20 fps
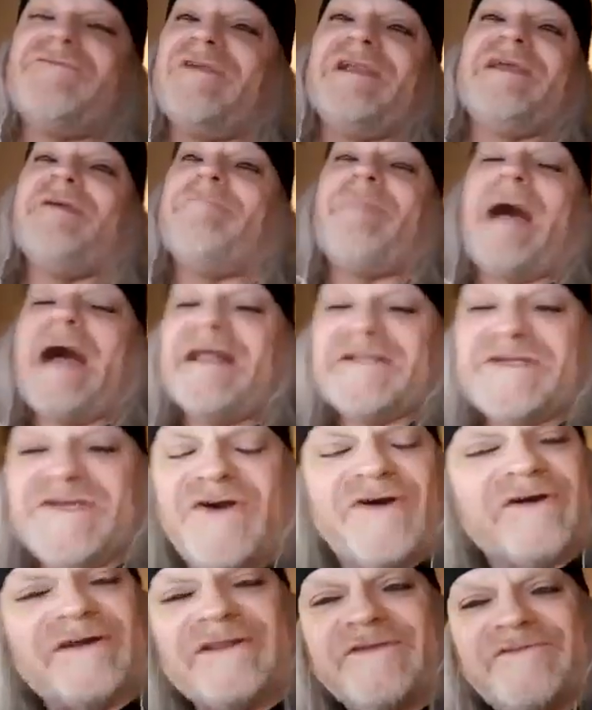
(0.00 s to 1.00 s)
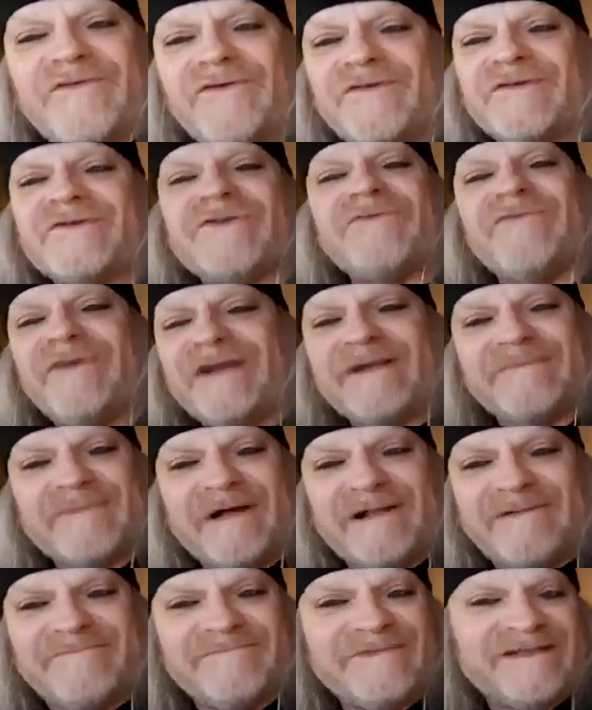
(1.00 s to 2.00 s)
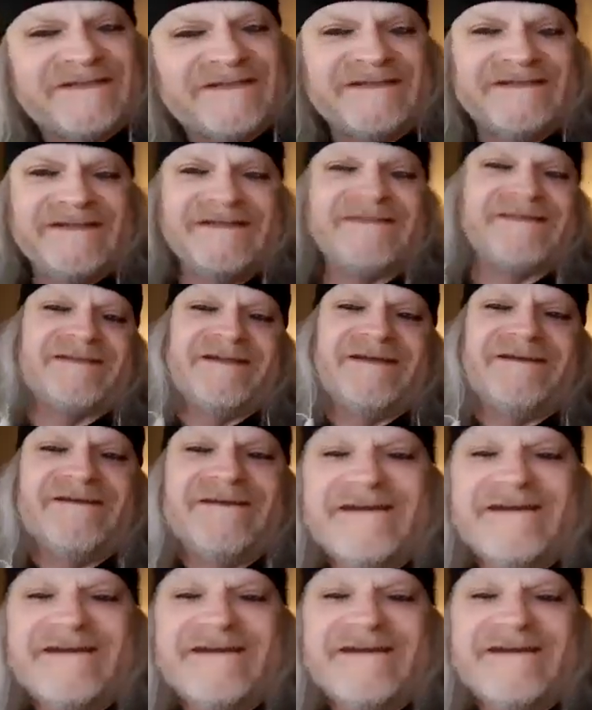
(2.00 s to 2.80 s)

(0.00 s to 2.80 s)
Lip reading: really a bad song on the first two Venom album, is it? Is there?